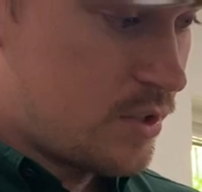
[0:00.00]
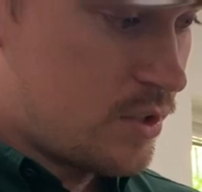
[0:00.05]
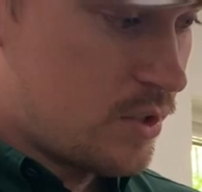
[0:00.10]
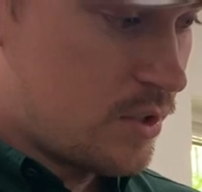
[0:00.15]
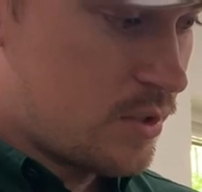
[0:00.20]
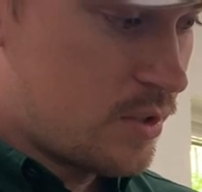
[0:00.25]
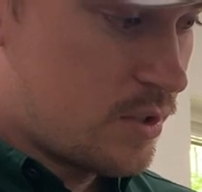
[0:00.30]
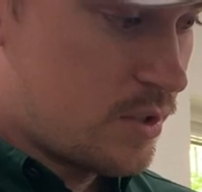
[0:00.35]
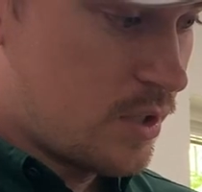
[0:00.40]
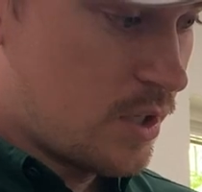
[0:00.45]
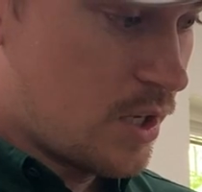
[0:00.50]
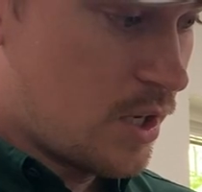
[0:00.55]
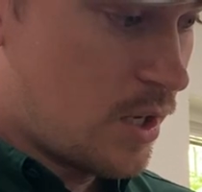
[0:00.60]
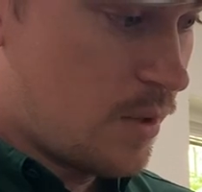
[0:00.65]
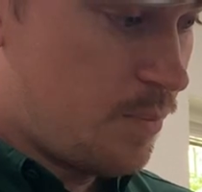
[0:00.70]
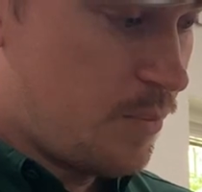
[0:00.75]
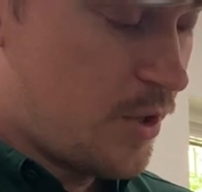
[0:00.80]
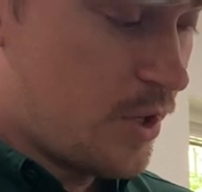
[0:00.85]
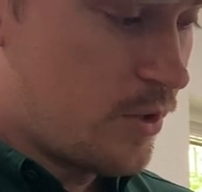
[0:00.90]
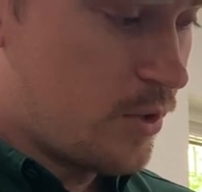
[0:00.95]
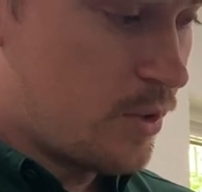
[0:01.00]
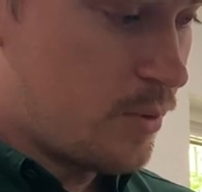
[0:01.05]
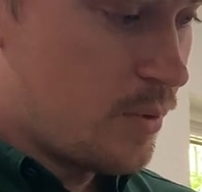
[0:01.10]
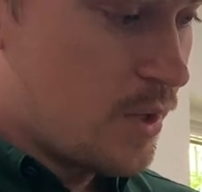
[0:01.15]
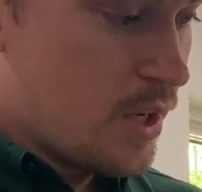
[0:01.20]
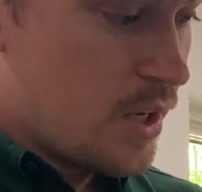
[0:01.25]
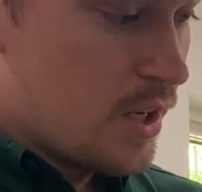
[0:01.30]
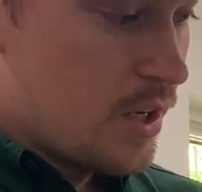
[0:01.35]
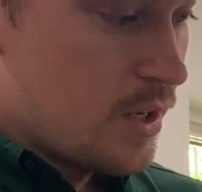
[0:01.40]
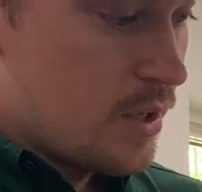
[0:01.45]
just another,
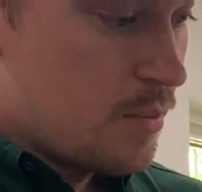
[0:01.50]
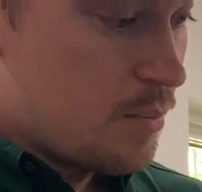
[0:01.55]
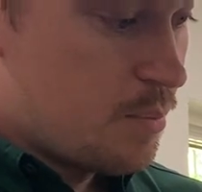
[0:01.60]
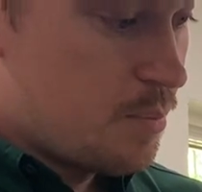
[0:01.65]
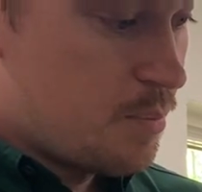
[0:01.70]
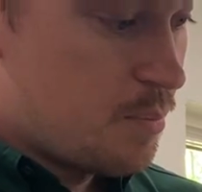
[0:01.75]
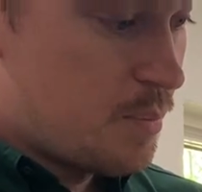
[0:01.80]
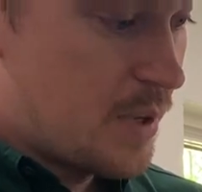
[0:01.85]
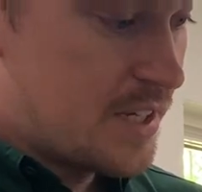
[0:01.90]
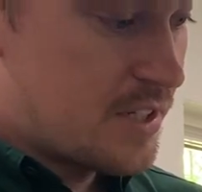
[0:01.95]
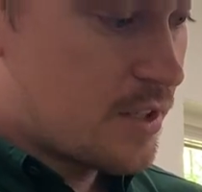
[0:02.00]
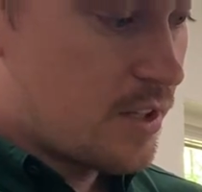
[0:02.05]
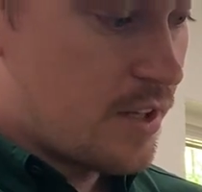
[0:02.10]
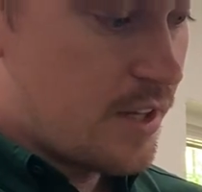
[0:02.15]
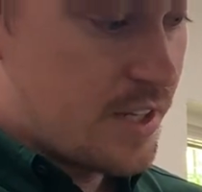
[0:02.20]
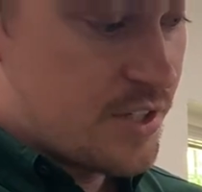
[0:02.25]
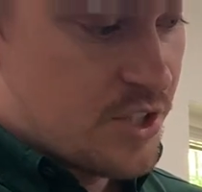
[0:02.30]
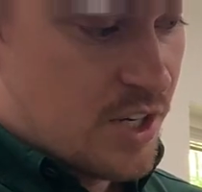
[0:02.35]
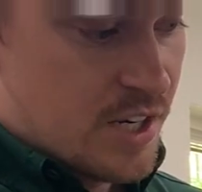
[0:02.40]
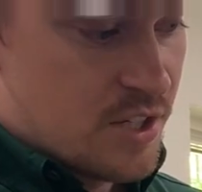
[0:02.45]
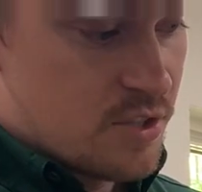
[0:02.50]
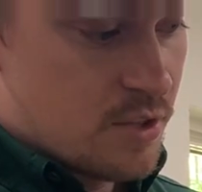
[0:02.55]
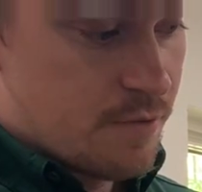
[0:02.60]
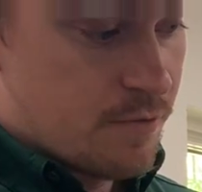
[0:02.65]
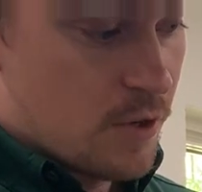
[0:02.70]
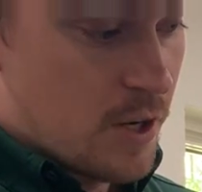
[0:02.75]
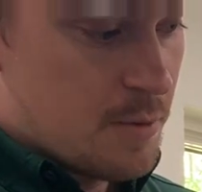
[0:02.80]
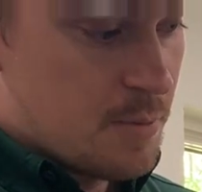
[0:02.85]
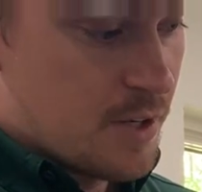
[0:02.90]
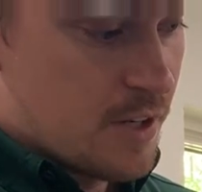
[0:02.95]
basically they changed the
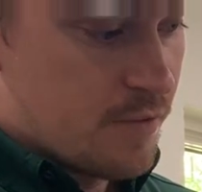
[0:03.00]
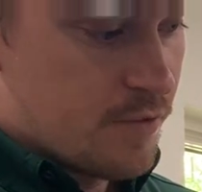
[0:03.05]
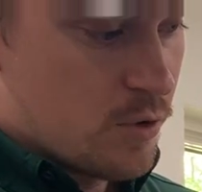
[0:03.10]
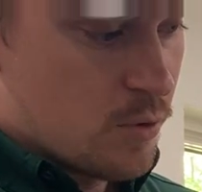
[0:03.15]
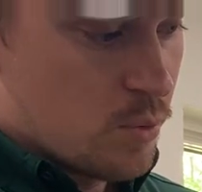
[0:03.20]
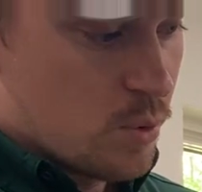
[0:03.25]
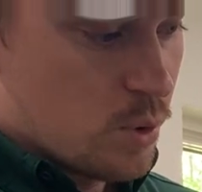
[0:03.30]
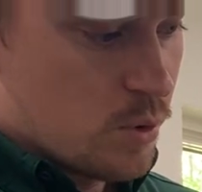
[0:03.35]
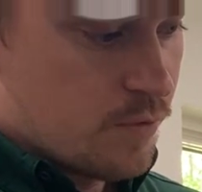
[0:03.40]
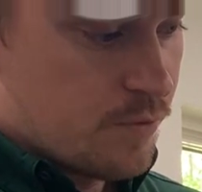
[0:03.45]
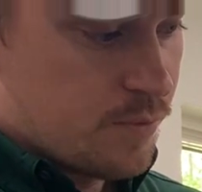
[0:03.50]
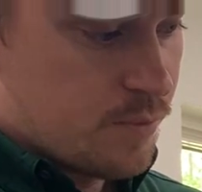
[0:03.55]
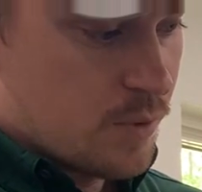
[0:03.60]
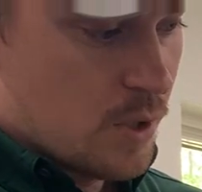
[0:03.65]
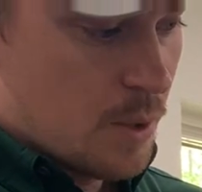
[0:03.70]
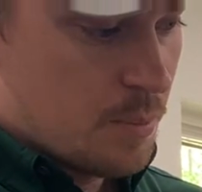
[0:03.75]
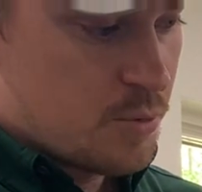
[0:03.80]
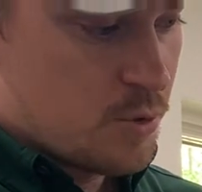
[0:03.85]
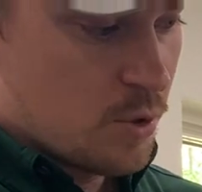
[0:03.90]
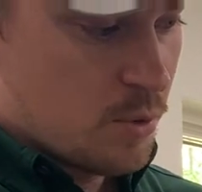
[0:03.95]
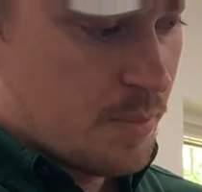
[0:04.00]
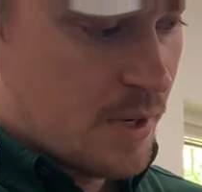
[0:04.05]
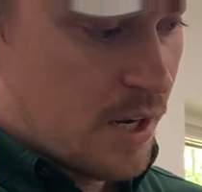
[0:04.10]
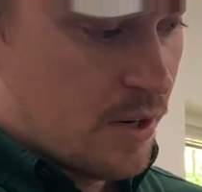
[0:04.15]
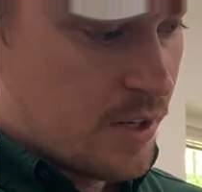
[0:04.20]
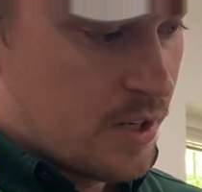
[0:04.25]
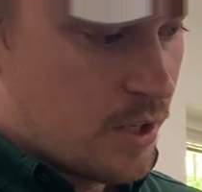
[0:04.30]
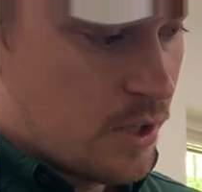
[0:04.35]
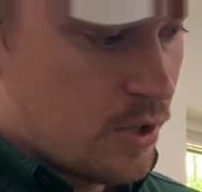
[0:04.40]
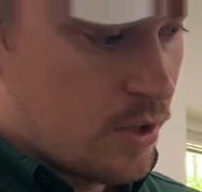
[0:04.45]
framing of the roof up to
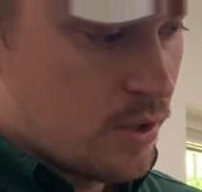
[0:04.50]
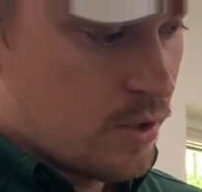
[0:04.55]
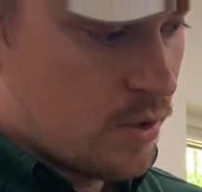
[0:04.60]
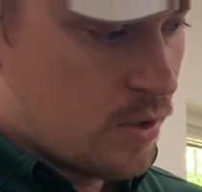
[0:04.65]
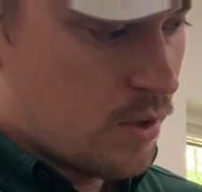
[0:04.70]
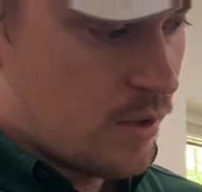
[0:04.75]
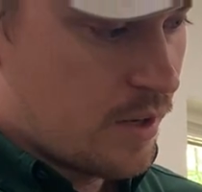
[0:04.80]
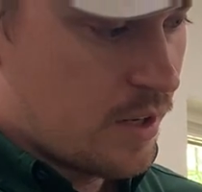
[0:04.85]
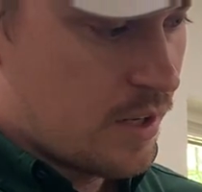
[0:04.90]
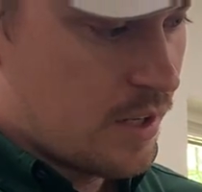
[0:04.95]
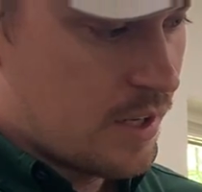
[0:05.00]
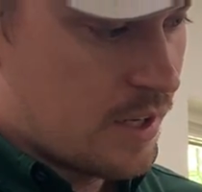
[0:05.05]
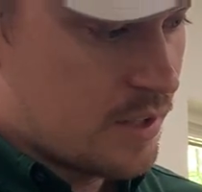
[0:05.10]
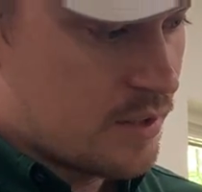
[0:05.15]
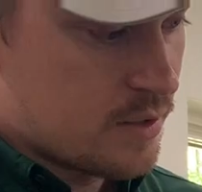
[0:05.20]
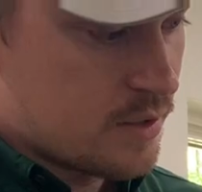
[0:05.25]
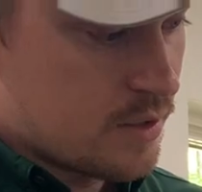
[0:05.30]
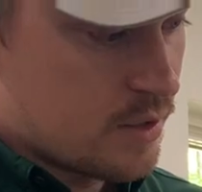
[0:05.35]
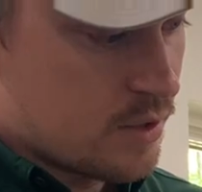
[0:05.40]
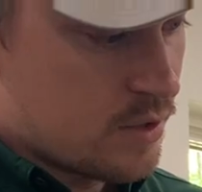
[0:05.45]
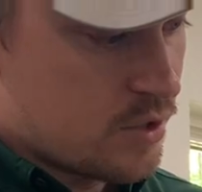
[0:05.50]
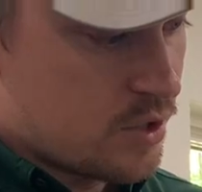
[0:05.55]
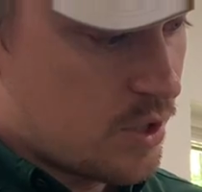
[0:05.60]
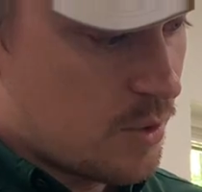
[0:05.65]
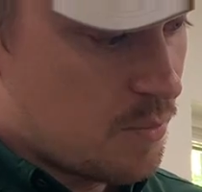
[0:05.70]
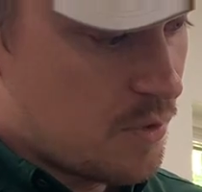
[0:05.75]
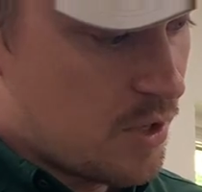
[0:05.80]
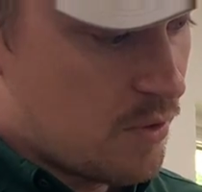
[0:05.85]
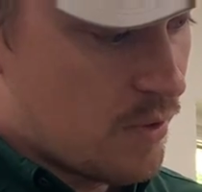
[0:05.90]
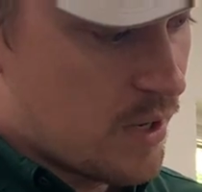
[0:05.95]
about here, and it hits the
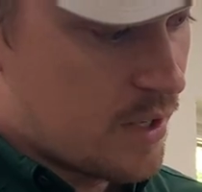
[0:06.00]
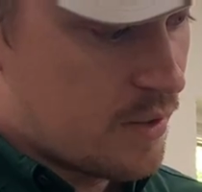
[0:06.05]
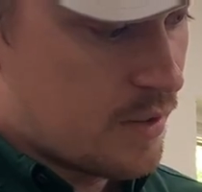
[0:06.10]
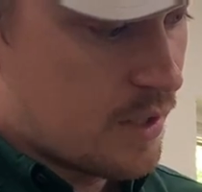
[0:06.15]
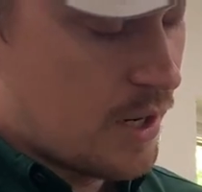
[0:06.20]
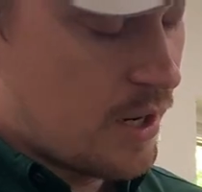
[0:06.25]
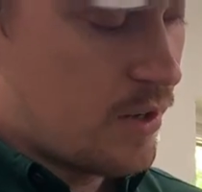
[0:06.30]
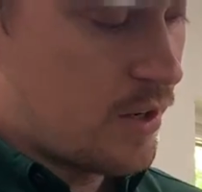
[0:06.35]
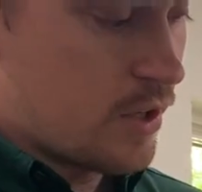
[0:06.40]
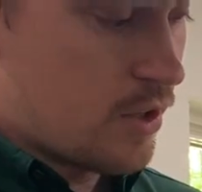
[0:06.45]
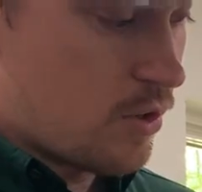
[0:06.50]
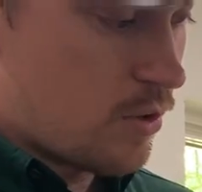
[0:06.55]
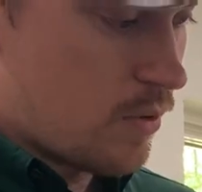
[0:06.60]
chimney right there, and it